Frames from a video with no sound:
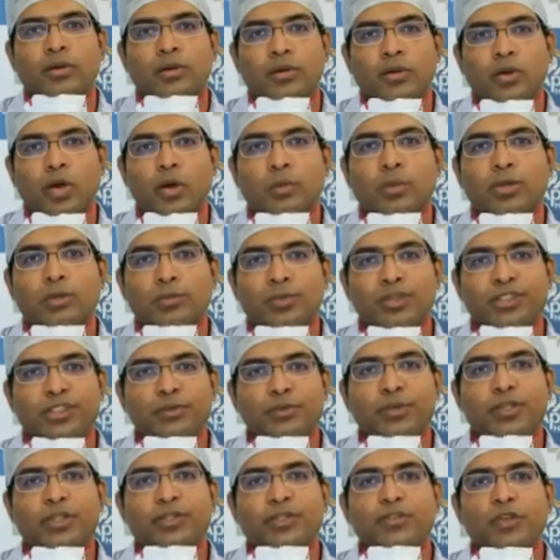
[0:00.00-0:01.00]
Common
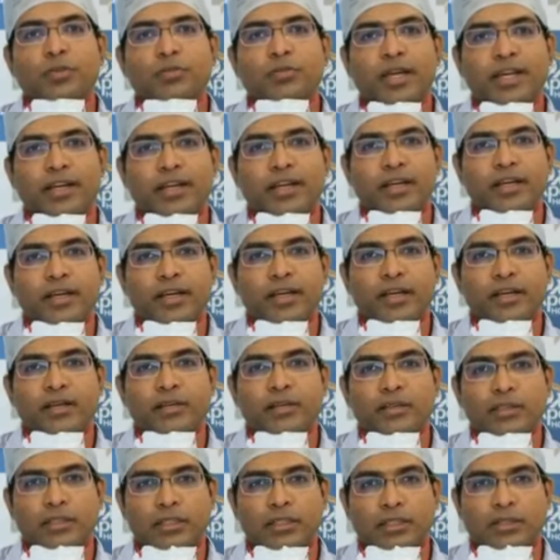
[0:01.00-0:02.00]
precipitants of migraine
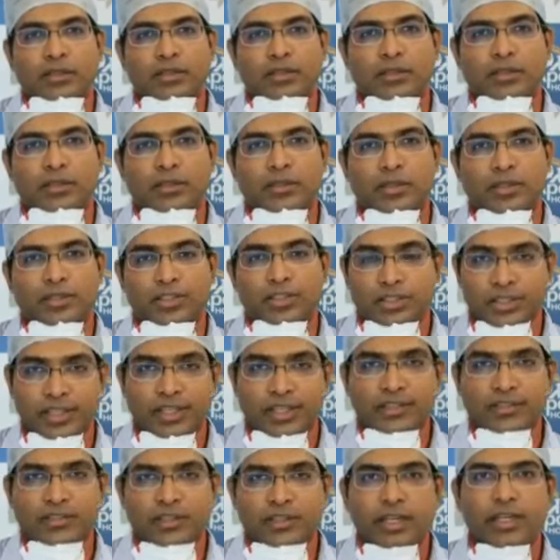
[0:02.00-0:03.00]
are
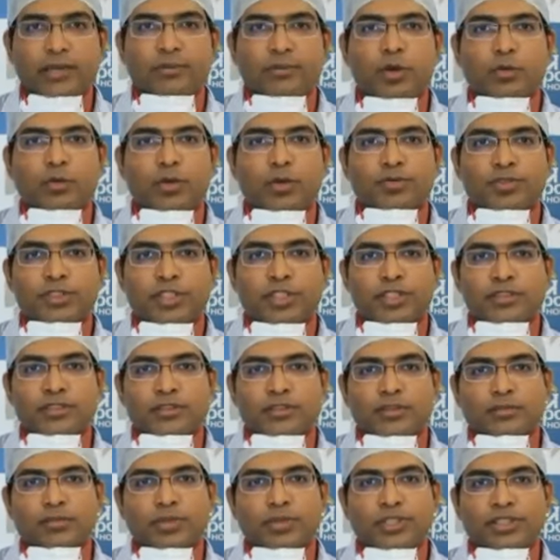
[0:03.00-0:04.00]
stress, any form of stress,
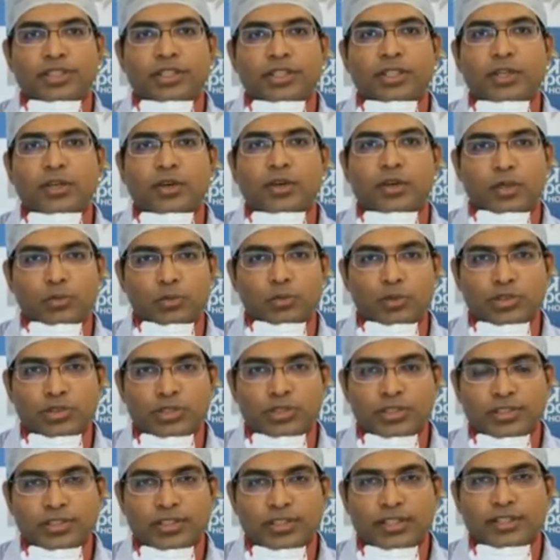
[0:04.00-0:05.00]
physical or
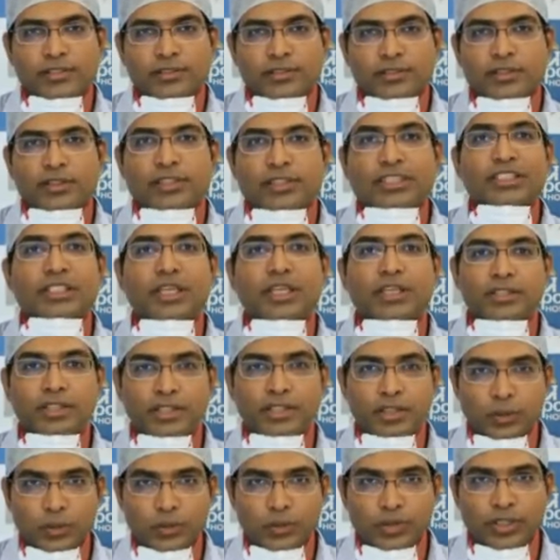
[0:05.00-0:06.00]
emotional stress, change
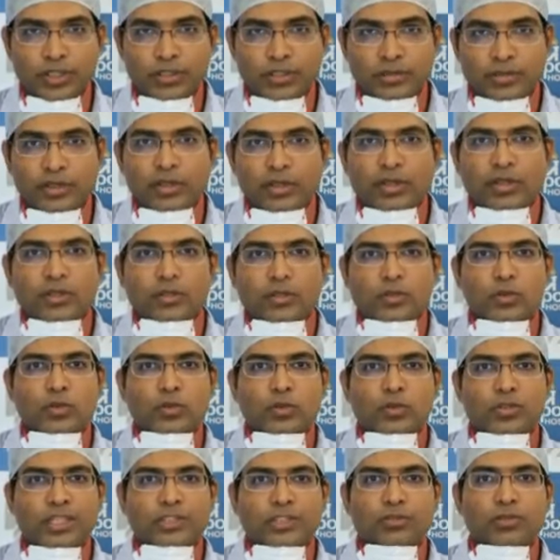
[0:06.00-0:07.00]
in routine.
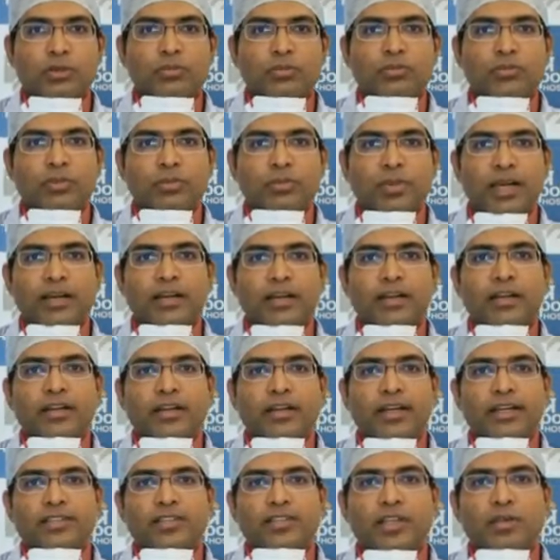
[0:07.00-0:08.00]
So that's why migraine
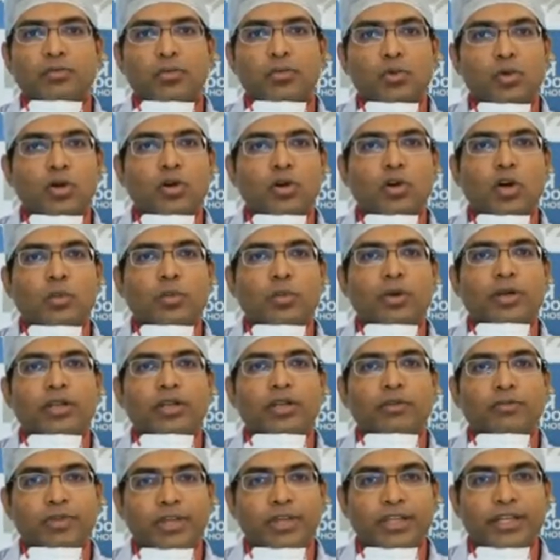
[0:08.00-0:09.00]
attacks are more common
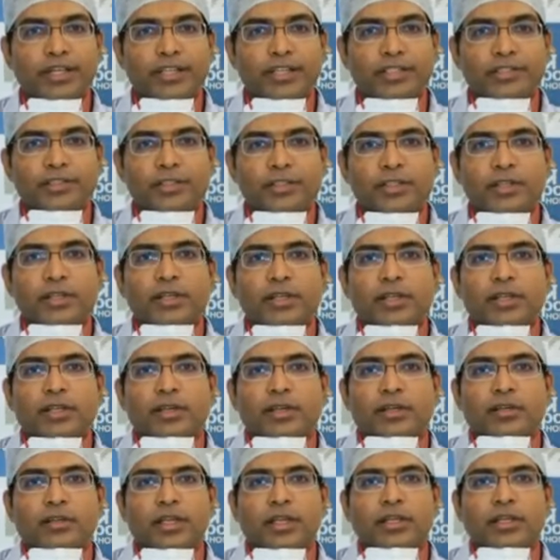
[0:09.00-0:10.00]
in weekends.
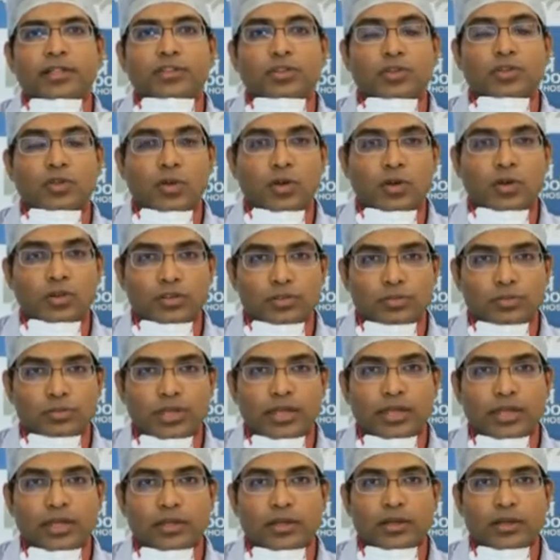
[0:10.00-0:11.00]
Then strong
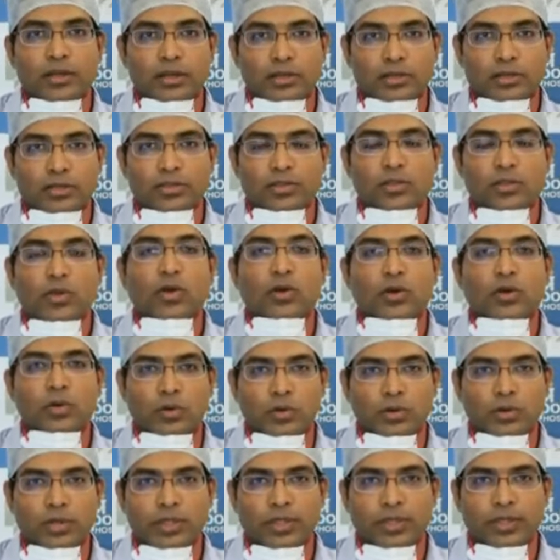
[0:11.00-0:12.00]
smell, strong
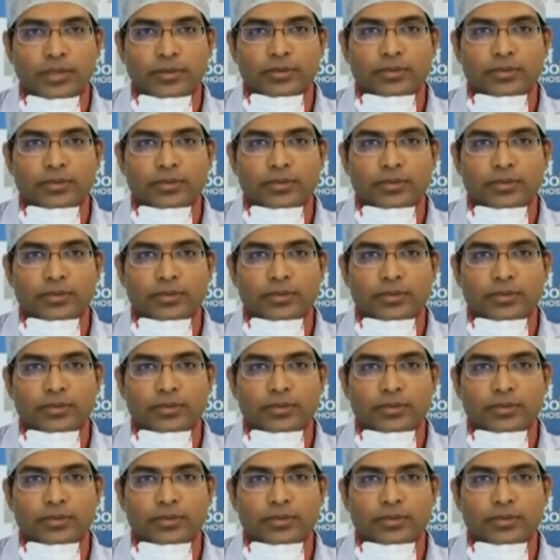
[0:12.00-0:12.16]
odor,